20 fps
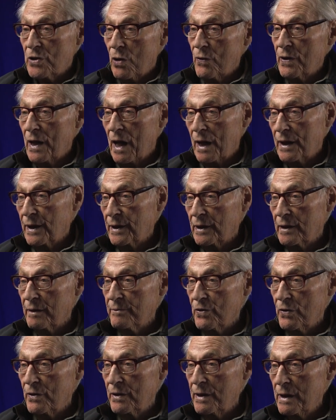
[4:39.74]
going on in the
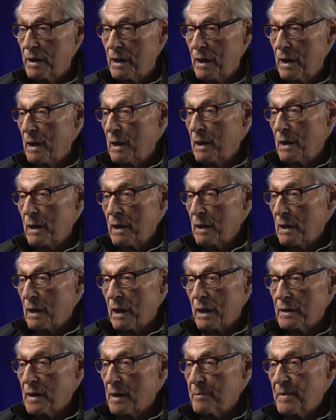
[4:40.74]
community,
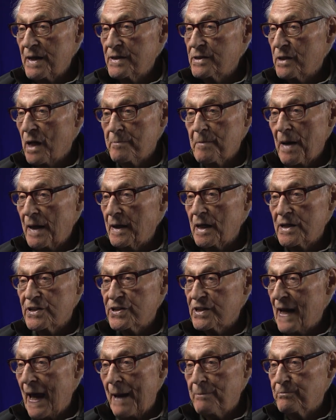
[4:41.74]
they may start making
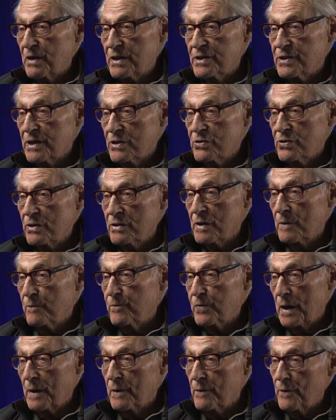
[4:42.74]
snap decisions
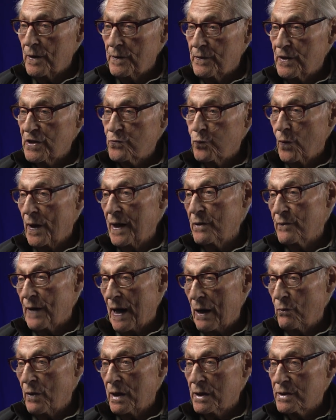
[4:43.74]
this way,
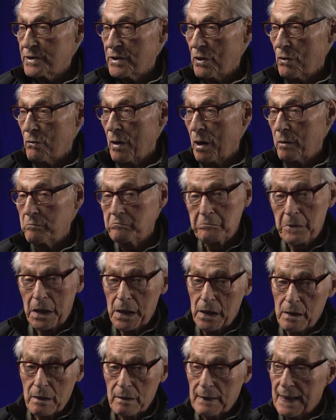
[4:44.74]
that way, and so on.
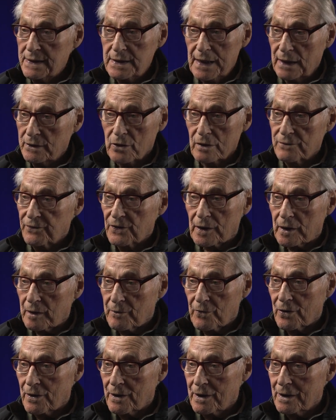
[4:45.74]
That's not good for the
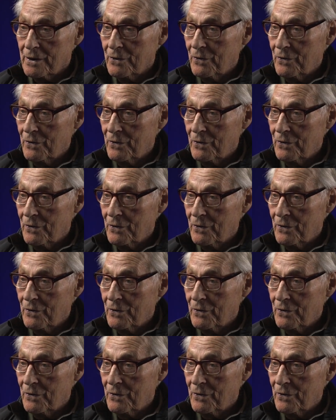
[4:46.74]
community. You